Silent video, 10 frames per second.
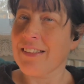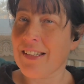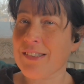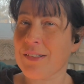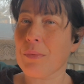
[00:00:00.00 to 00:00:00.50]

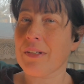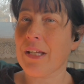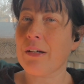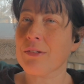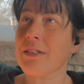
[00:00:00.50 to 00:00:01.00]
yeah, someone
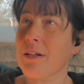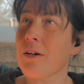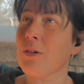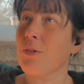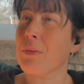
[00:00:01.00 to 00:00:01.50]
else's
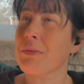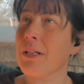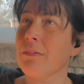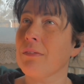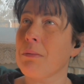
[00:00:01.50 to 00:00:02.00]
heart got ripped
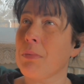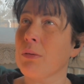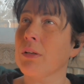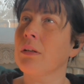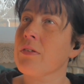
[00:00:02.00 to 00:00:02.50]
out in
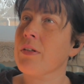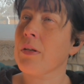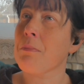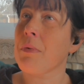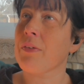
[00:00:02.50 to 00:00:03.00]
Boulder. So the
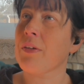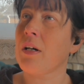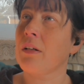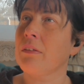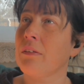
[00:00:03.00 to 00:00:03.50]

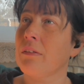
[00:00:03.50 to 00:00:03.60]
mother